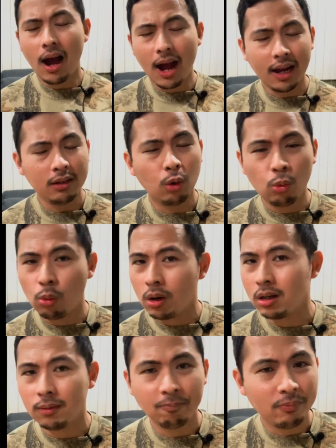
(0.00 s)
I don't
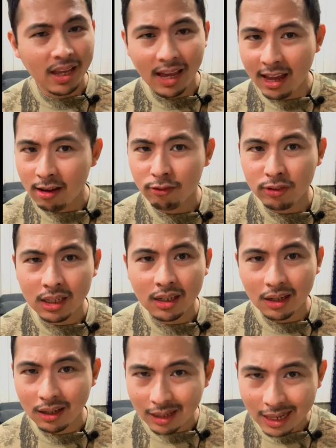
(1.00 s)
want heavy
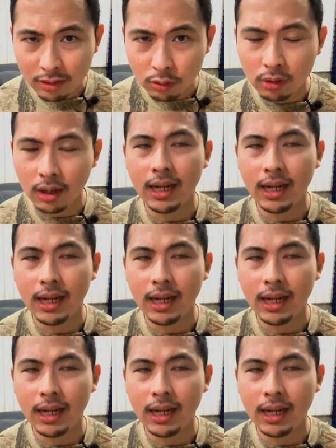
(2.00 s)
leather.